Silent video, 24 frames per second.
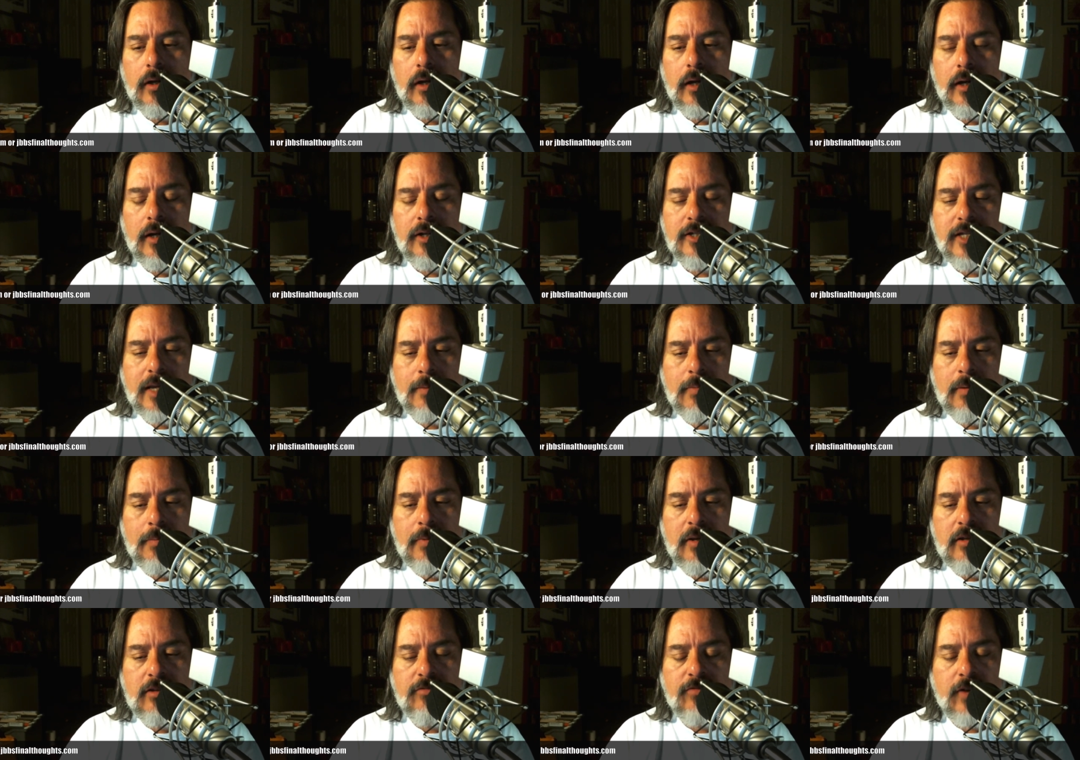uh, J B
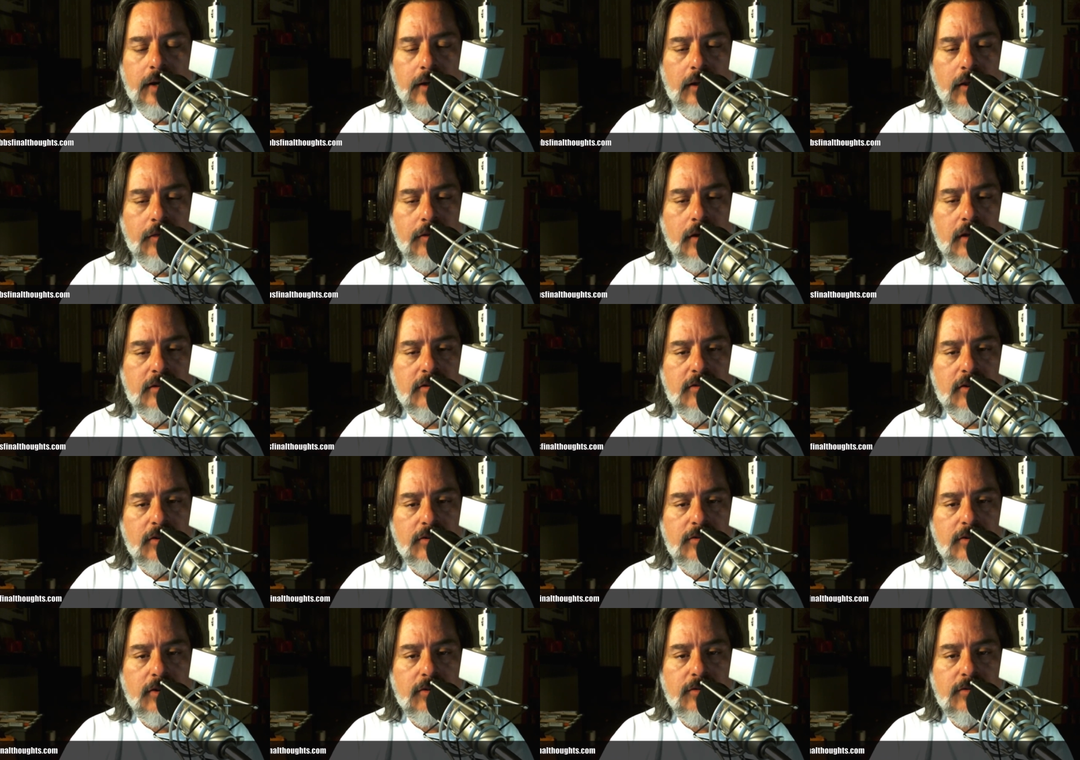B's final thoughts
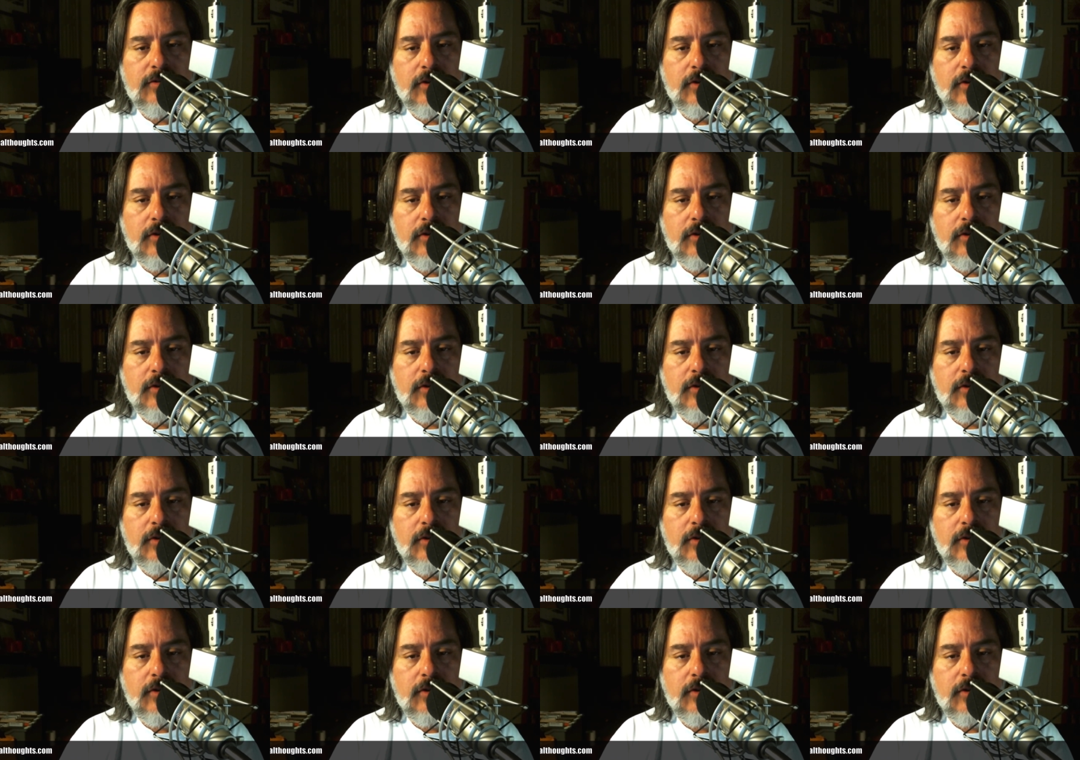also,